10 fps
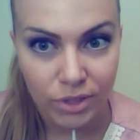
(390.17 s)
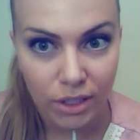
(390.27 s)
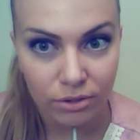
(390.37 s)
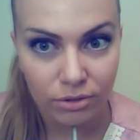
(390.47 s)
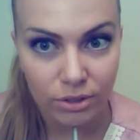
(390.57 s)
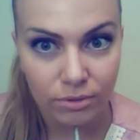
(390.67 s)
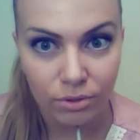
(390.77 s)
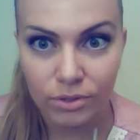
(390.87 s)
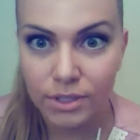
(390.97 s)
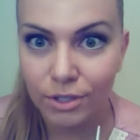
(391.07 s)
I thought they were
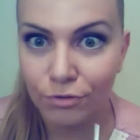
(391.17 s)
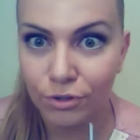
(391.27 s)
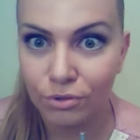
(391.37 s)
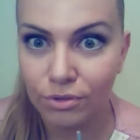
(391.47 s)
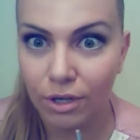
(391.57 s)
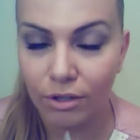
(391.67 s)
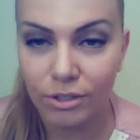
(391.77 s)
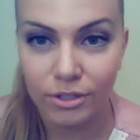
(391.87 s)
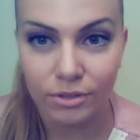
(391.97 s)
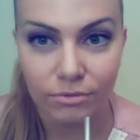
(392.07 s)
on sale for two
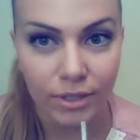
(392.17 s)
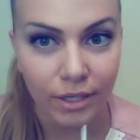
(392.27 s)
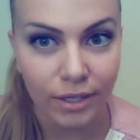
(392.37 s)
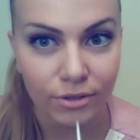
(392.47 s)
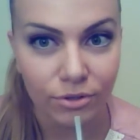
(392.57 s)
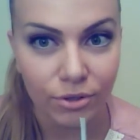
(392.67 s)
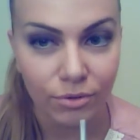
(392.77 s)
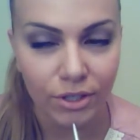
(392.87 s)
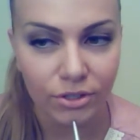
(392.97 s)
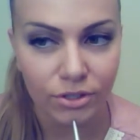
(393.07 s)
dollars and when I got to the
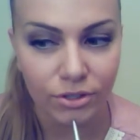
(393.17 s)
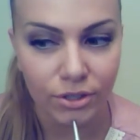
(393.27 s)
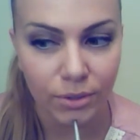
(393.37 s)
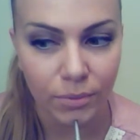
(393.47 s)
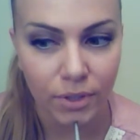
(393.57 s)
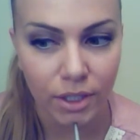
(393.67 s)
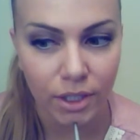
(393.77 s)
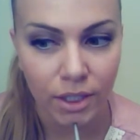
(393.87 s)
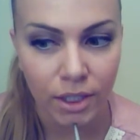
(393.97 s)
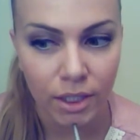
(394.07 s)
register they were